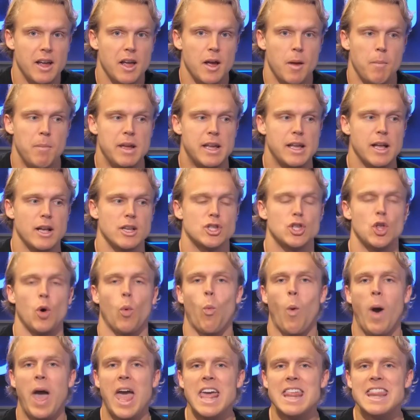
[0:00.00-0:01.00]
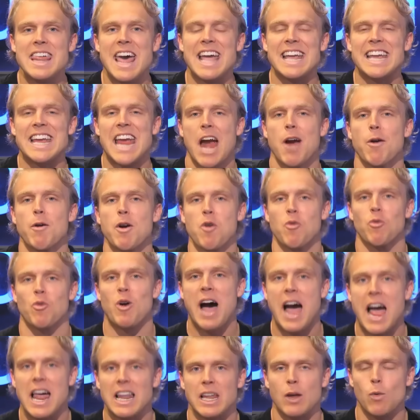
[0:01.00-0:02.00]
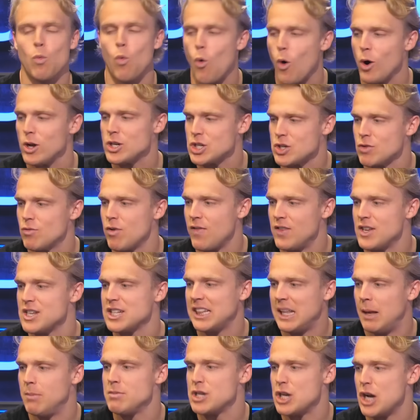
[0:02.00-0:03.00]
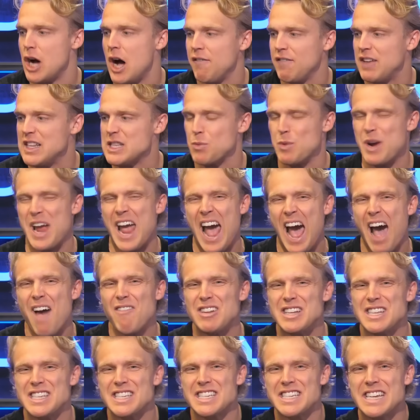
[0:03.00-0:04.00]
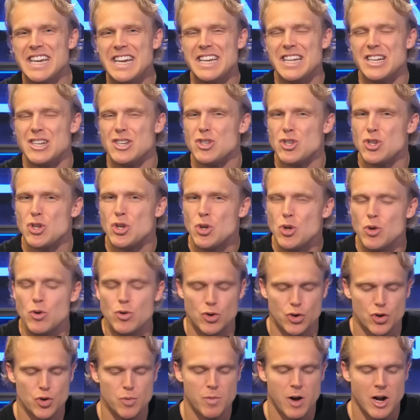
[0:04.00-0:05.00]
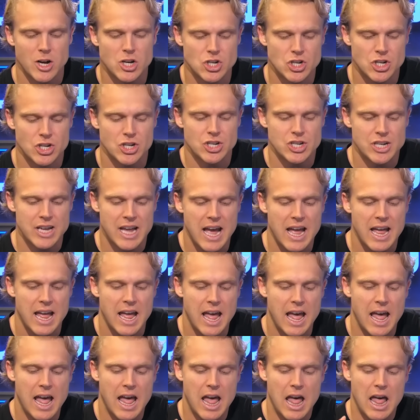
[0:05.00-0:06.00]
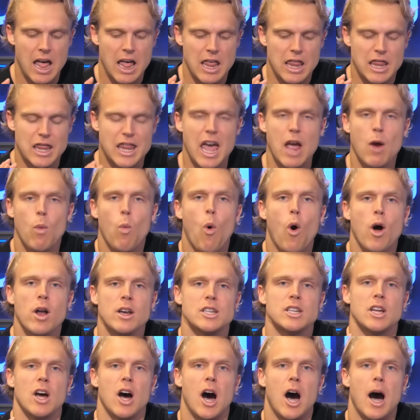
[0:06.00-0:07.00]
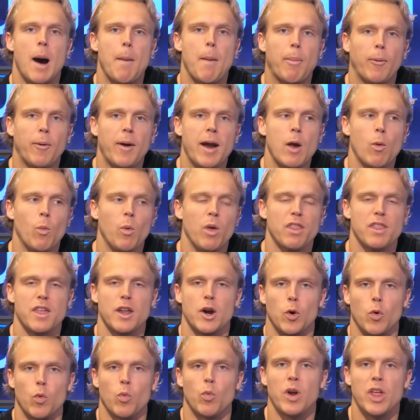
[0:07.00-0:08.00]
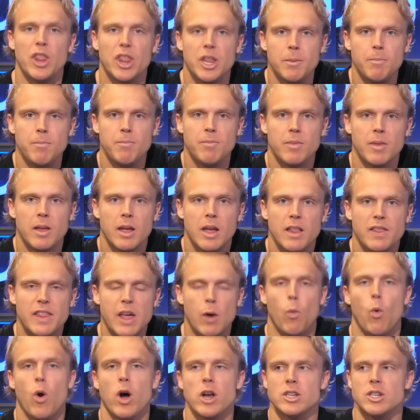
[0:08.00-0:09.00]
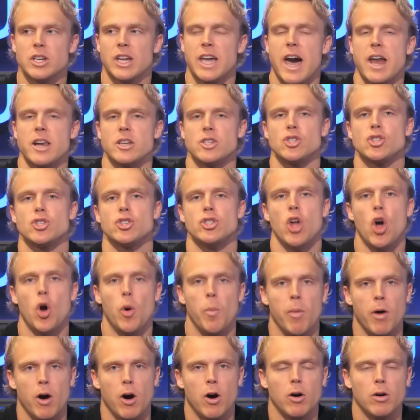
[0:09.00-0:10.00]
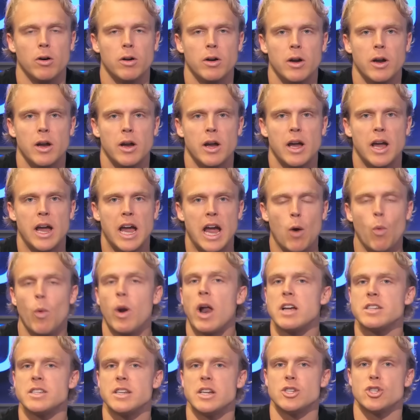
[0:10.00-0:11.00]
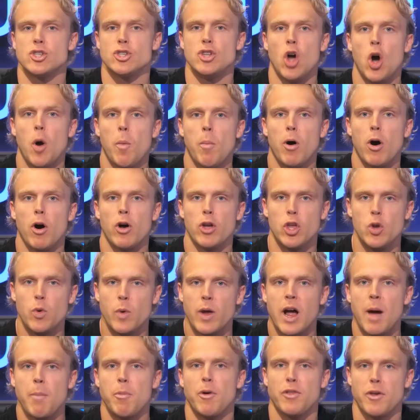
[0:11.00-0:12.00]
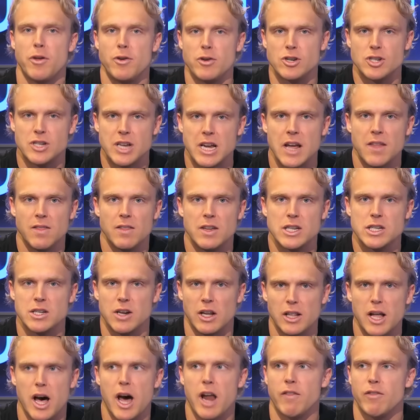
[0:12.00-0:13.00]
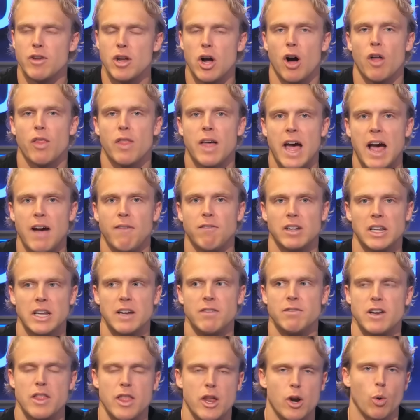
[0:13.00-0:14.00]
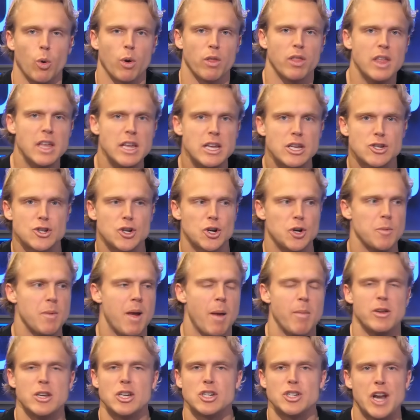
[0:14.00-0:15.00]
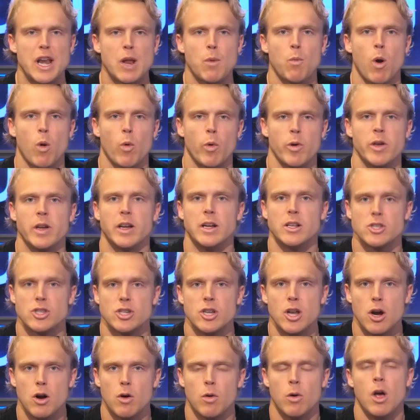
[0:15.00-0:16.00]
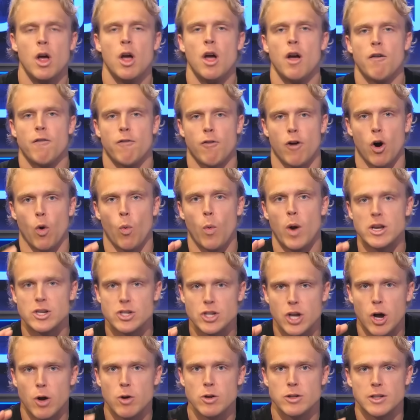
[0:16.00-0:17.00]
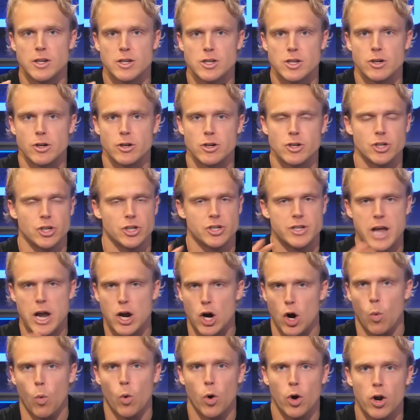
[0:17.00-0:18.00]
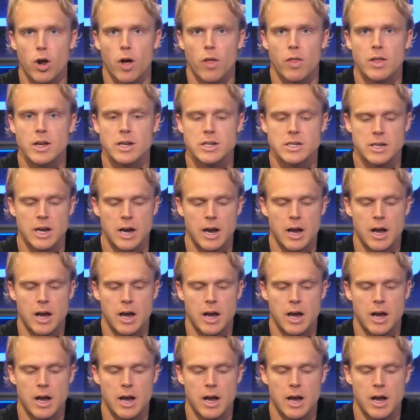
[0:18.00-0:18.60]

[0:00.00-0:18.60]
Because the way that Garrett Riley wants to run this Clemson offense, and we haven't seen it too much just yet, they want to operate within a rhythm. They want to kind of snowball. And when I say snowball, you and I both understand this. A lot of y'all that have lived in the Northeast or maybe just anywhere where you get snow, for our West Coast listeners, just take our word on this.